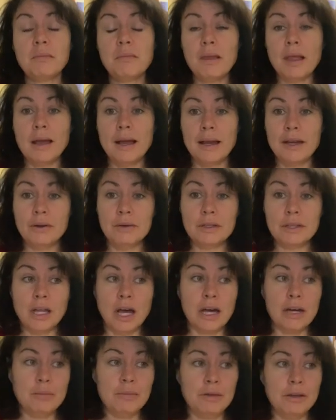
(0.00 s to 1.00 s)
I know a
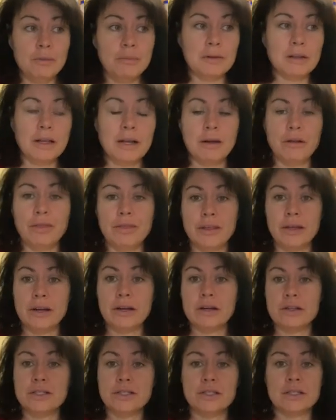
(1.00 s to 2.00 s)
lot of people out
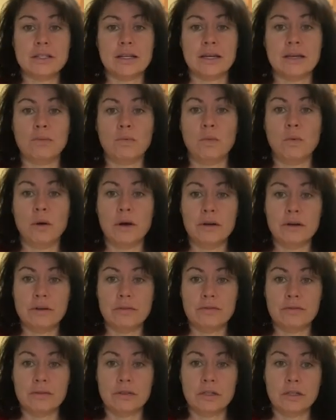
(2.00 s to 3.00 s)
there just had
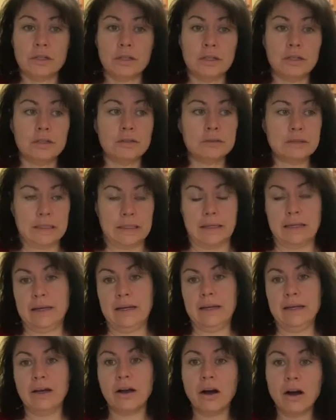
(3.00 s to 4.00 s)
wonderful
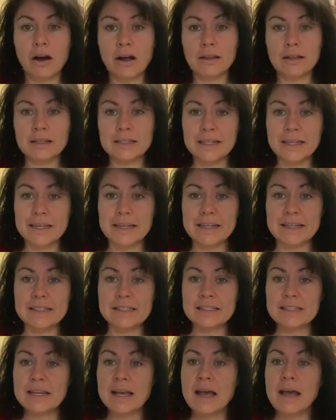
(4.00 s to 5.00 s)
tiny
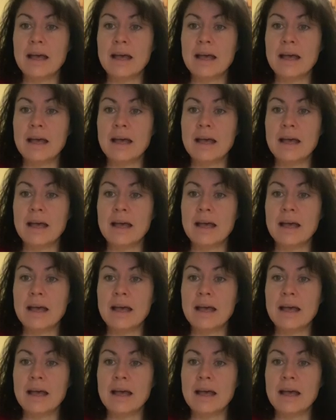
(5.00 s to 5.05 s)
holidays,